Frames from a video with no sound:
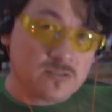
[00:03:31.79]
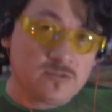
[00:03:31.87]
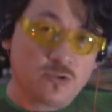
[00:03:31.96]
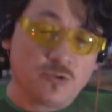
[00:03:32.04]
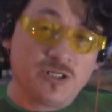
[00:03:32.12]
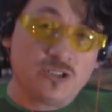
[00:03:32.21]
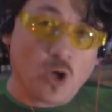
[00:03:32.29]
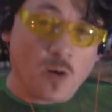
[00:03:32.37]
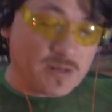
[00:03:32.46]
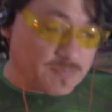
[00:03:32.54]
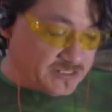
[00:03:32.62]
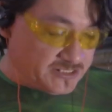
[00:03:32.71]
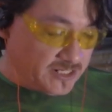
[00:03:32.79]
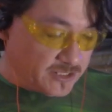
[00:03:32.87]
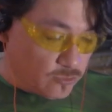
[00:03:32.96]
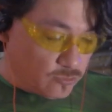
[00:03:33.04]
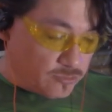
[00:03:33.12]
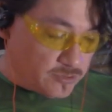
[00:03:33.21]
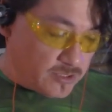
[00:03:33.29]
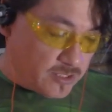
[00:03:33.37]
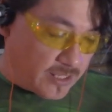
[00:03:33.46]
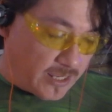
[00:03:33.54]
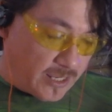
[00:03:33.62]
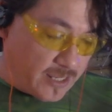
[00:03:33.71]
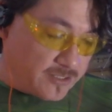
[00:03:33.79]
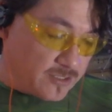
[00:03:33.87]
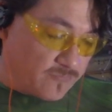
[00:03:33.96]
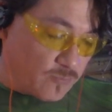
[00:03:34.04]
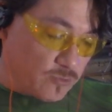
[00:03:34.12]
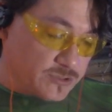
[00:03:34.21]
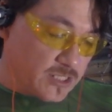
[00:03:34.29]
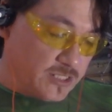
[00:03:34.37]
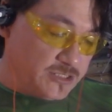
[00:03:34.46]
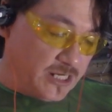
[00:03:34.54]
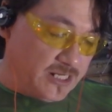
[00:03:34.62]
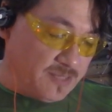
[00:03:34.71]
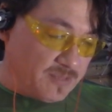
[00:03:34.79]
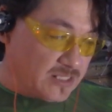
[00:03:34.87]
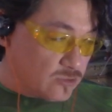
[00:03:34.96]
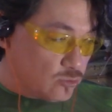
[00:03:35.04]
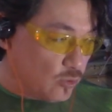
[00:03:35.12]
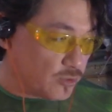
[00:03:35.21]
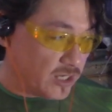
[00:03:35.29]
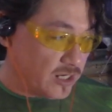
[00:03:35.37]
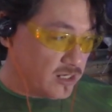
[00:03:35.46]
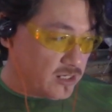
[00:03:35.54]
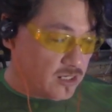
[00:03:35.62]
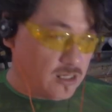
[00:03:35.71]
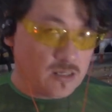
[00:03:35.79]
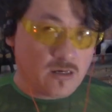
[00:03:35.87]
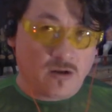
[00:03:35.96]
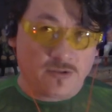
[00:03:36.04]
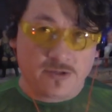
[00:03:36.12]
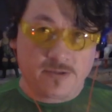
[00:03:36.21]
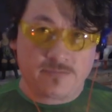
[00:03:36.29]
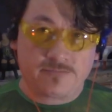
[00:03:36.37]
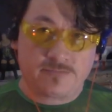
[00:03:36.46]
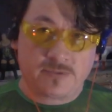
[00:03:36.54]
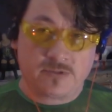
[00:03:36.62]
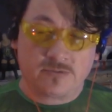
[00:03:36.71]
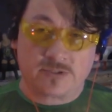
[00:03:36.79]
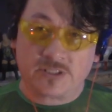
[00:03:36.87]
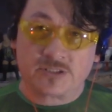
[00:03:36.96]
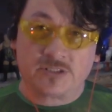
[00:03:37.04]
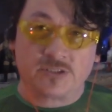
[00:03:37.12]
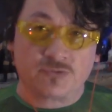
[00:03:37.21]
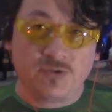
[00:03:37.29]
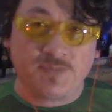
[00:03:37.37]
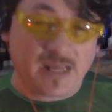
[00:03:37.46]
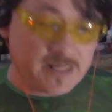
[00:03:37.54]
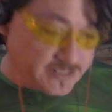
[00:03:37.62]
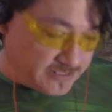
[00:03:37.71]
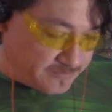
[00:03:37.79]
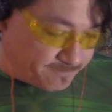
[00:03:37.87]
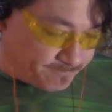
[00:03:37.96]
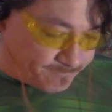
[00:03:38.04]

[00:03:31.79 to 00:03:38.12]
Dirty Dominic Mysterio, and of course JD McDonough on there. Just the 3-man team.